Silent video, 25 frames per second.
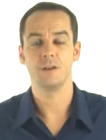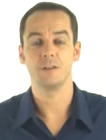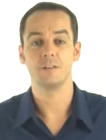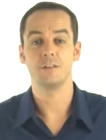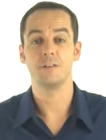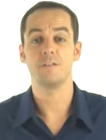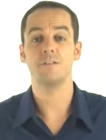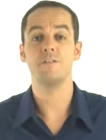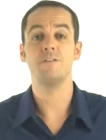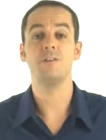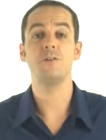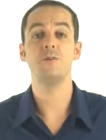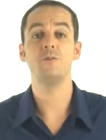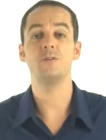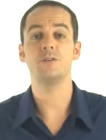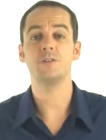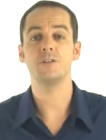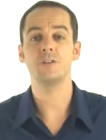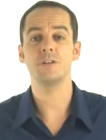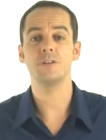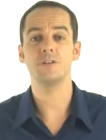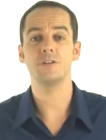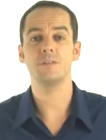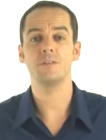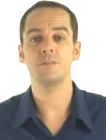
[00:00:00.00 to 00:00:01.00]
The
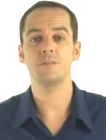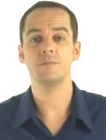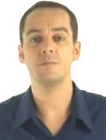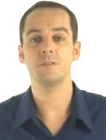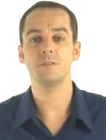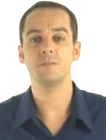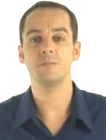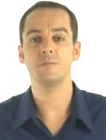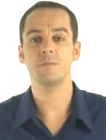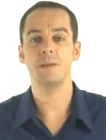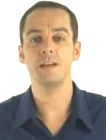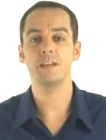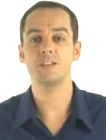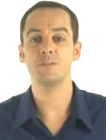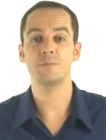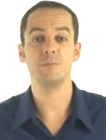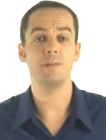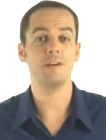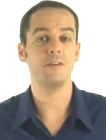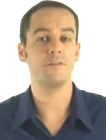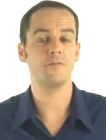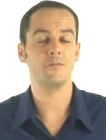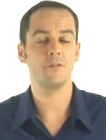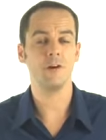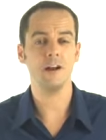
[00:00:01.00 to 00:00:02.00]
future makes me
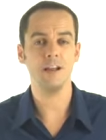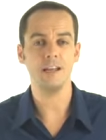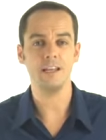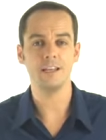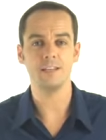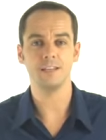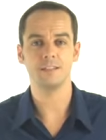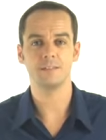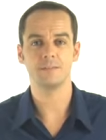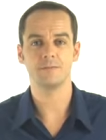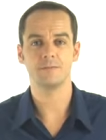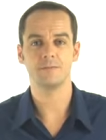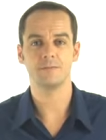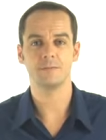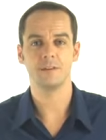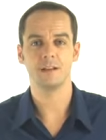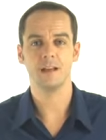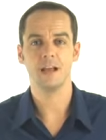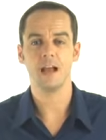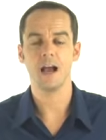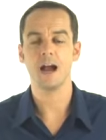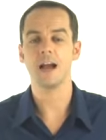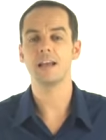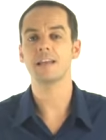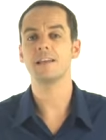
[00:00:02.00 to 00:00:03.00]
afraid.
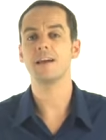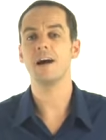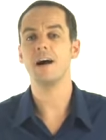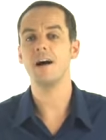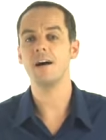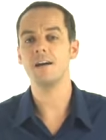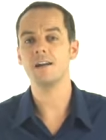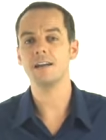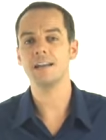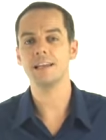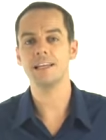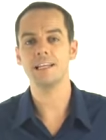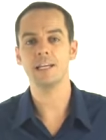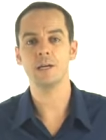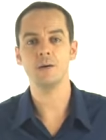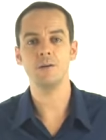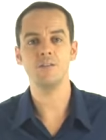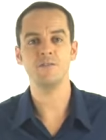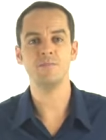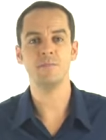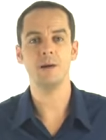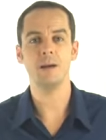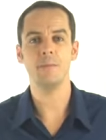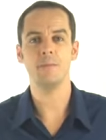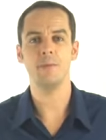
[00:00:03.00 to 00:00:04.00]
I can't let go
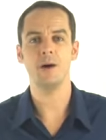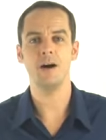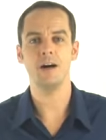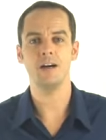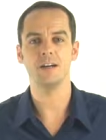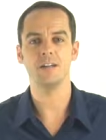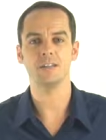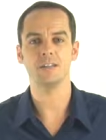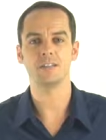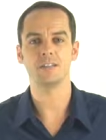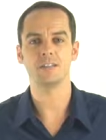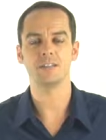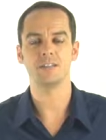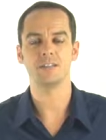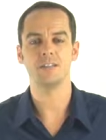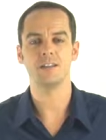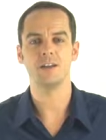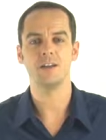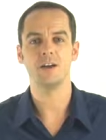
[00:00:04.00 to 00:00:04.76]
of my past.